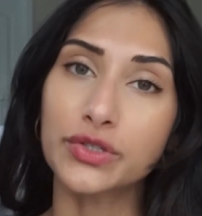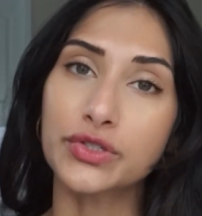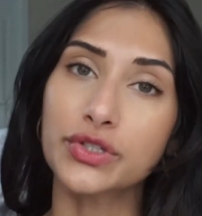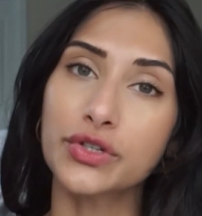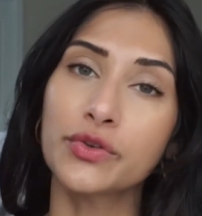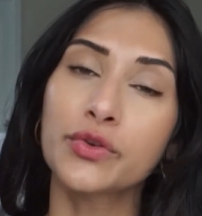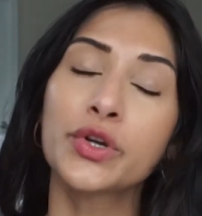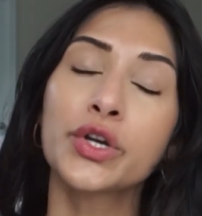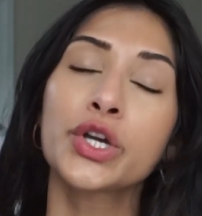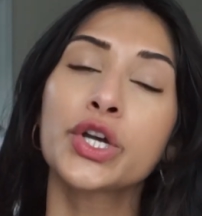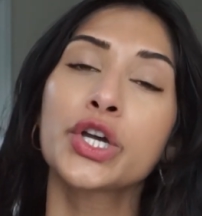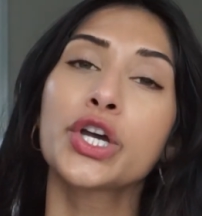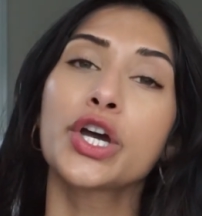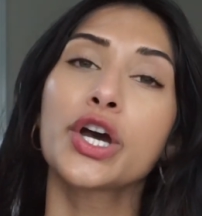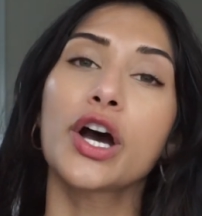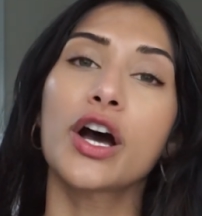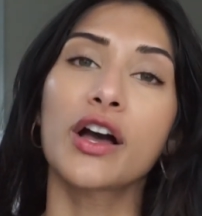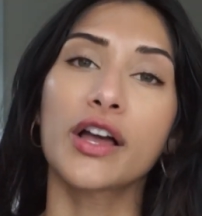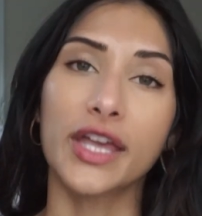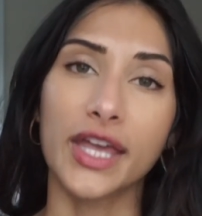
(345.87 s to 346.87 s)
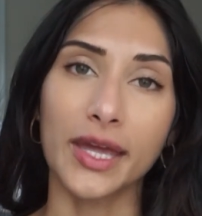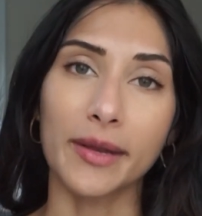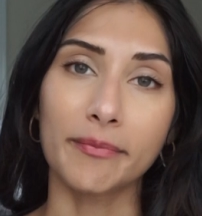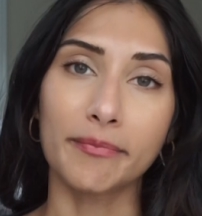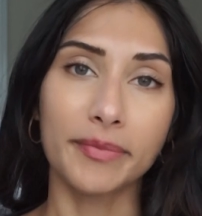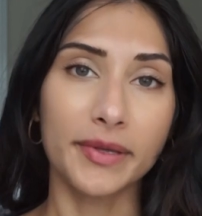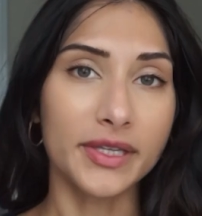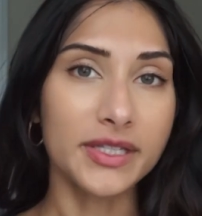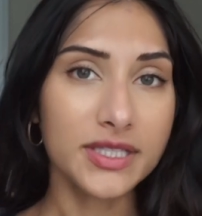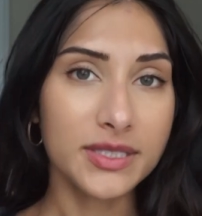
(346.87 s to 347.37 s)
So again,
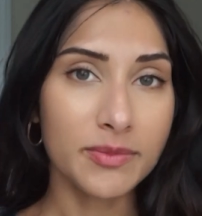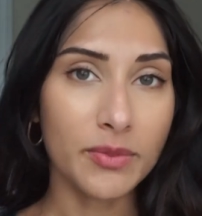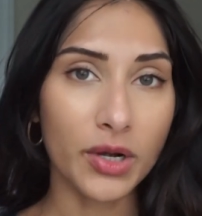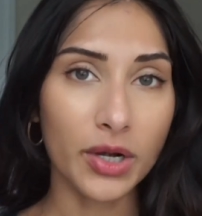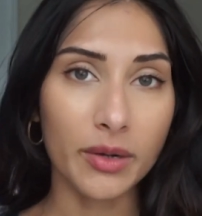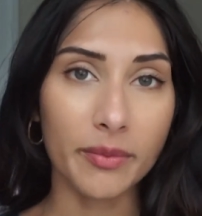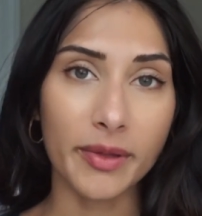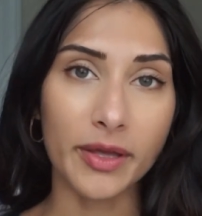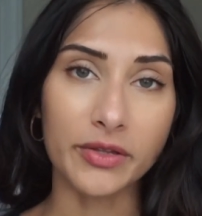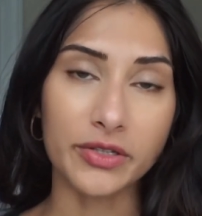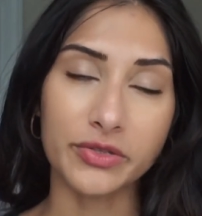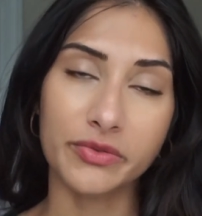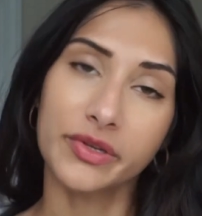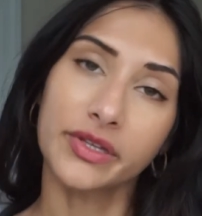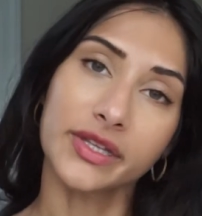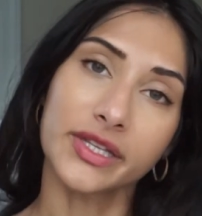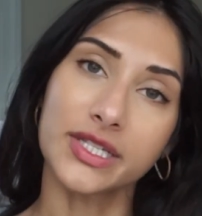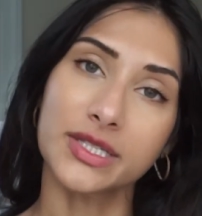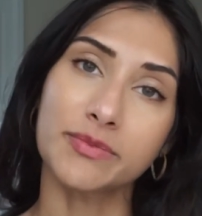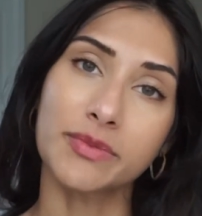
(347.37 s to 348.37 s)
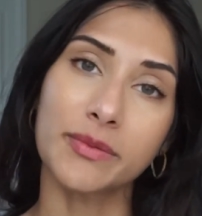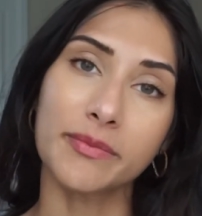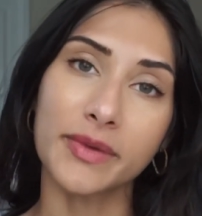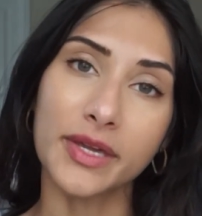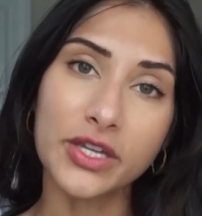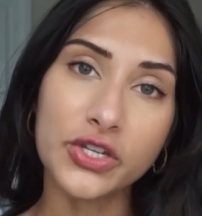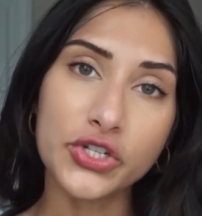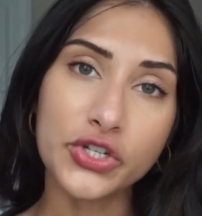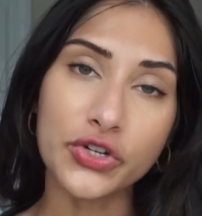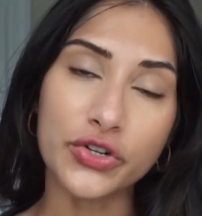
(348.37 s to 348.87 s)
be smart about doing this, but
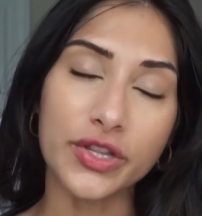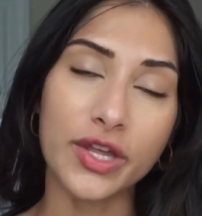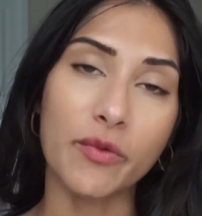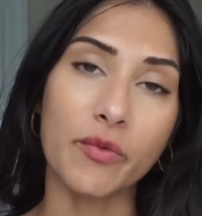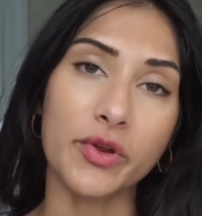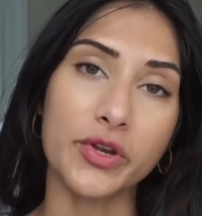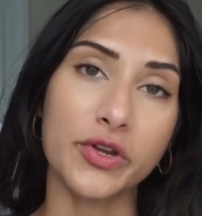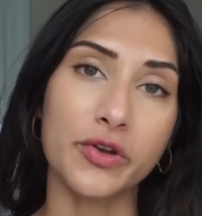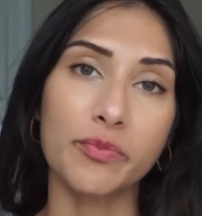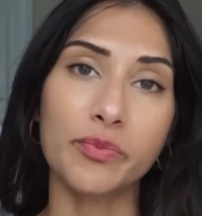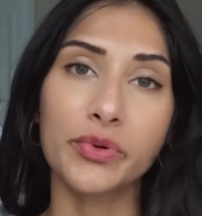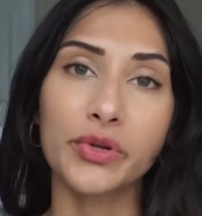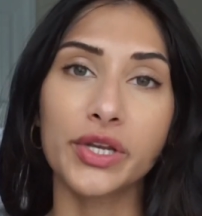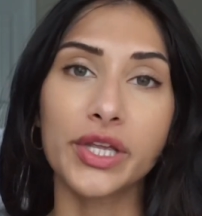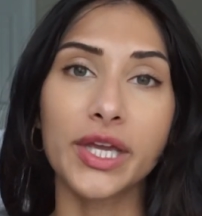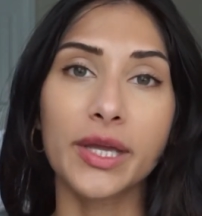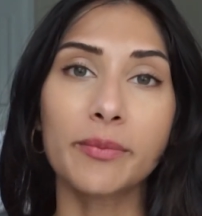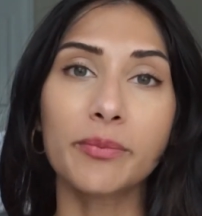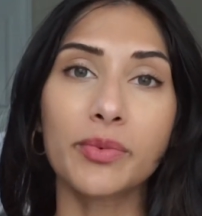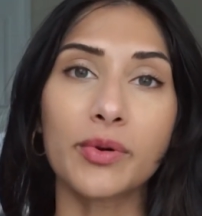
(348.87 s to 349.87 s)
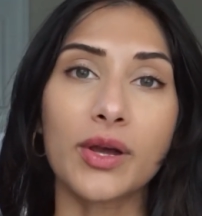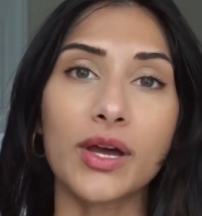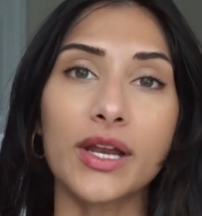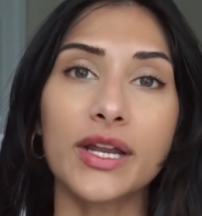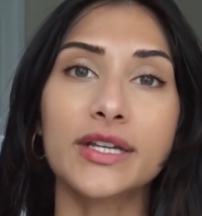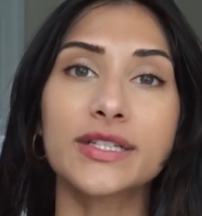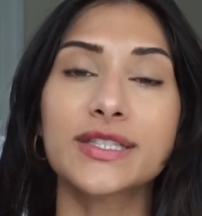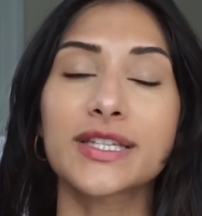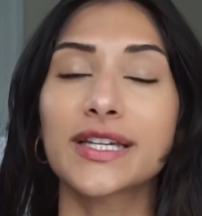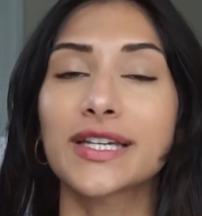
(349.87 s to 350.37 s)
make sure that when you're putting in
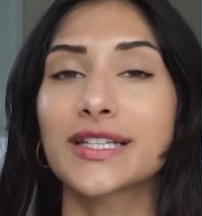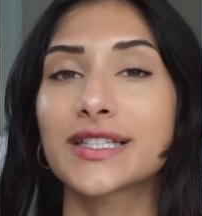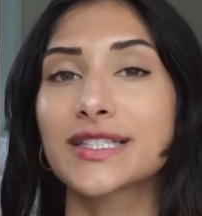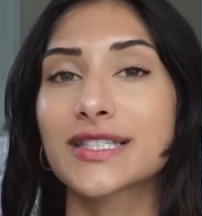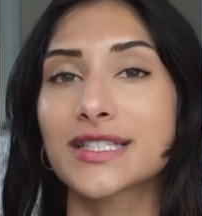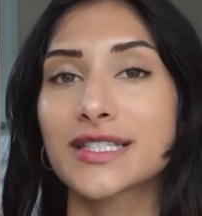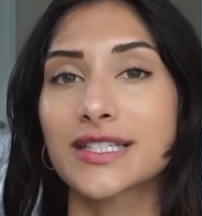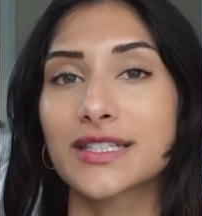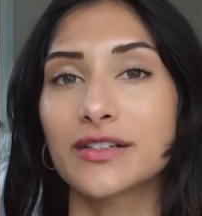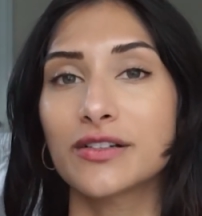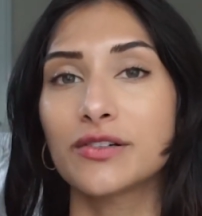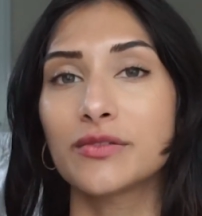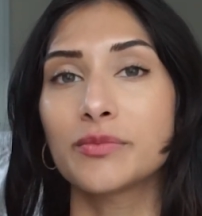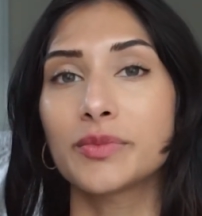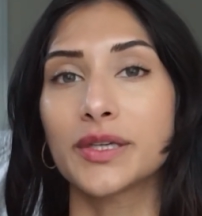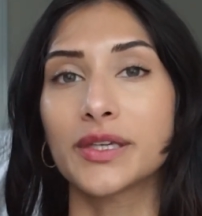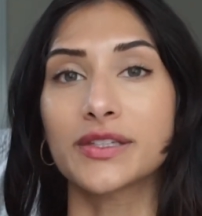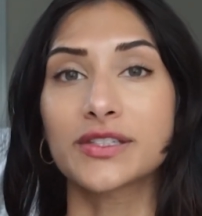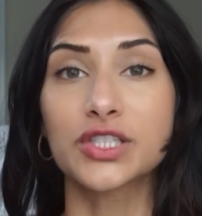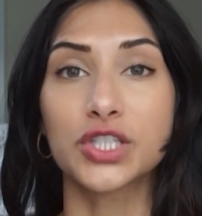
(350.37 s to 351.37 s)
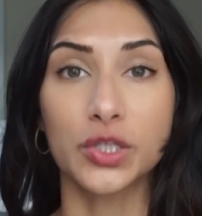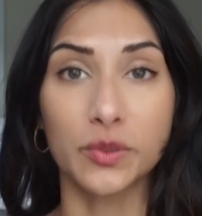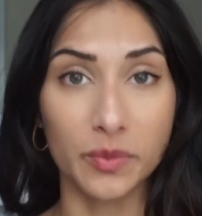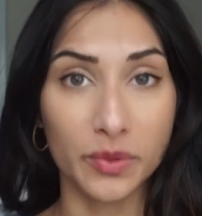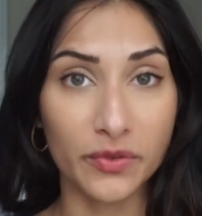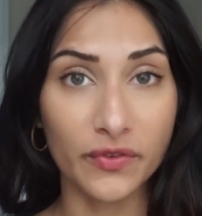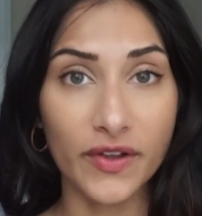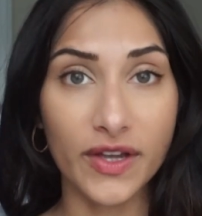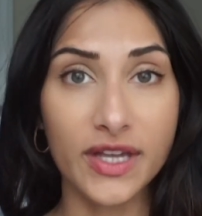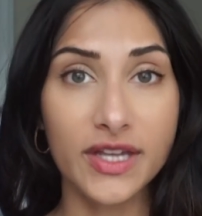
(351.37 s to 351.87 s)
products, they can still be
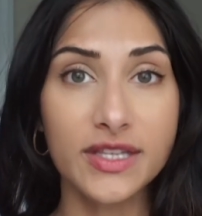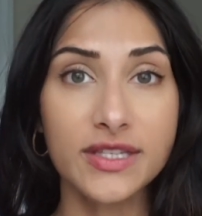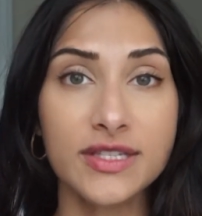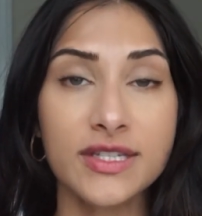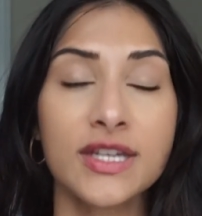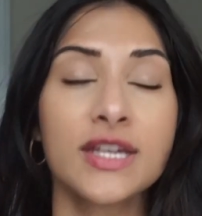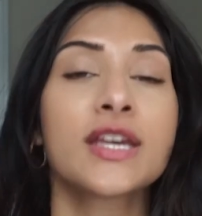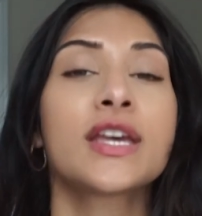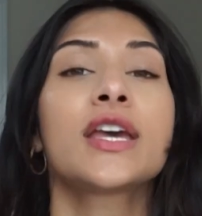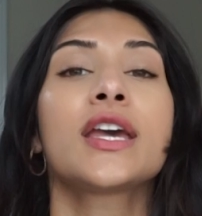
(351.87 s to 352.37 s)
supervised,